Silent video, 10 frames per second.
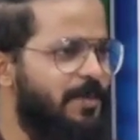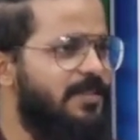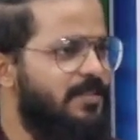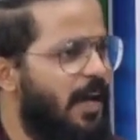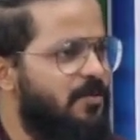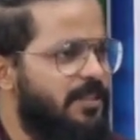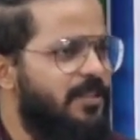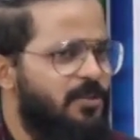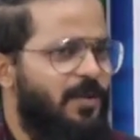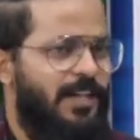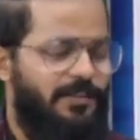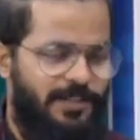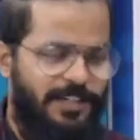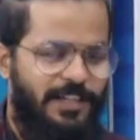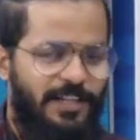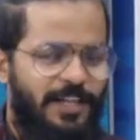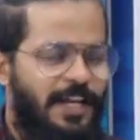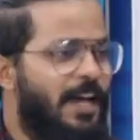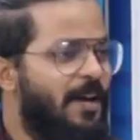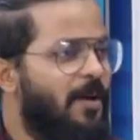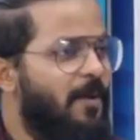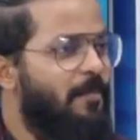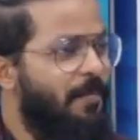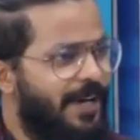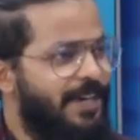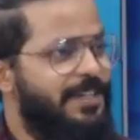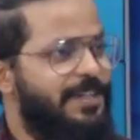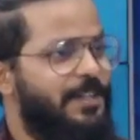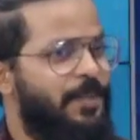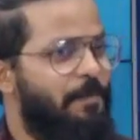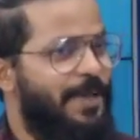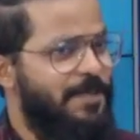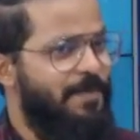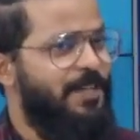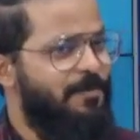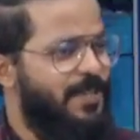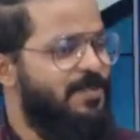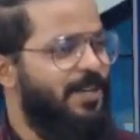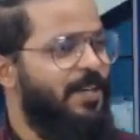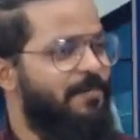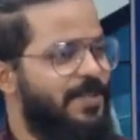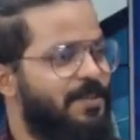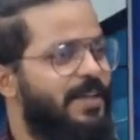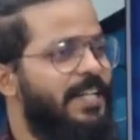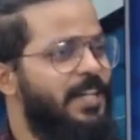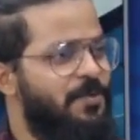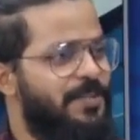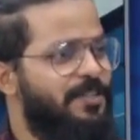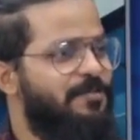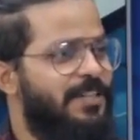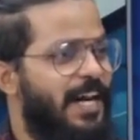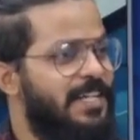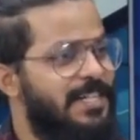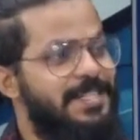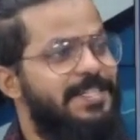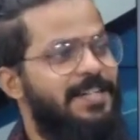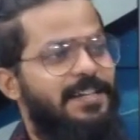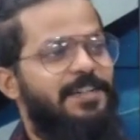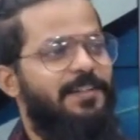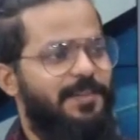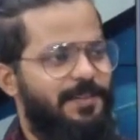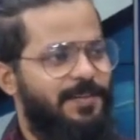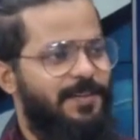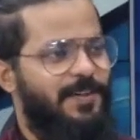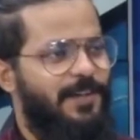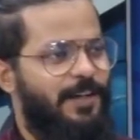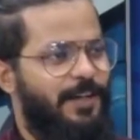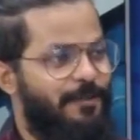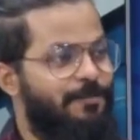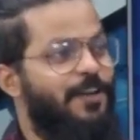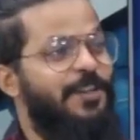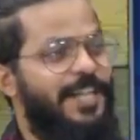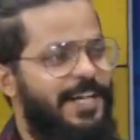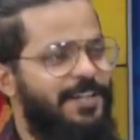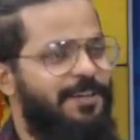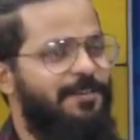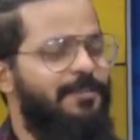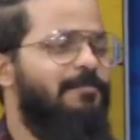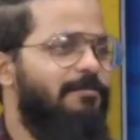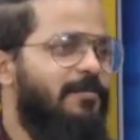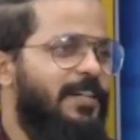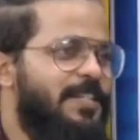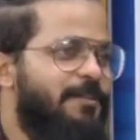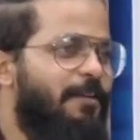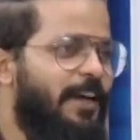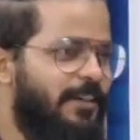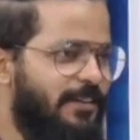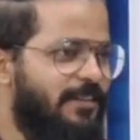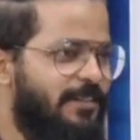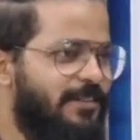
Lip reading: rupees, 1,000 or 1,200. But the best part of menstrual cup is you can use it for at least 10 years. If not 10 years, let's say 5 years.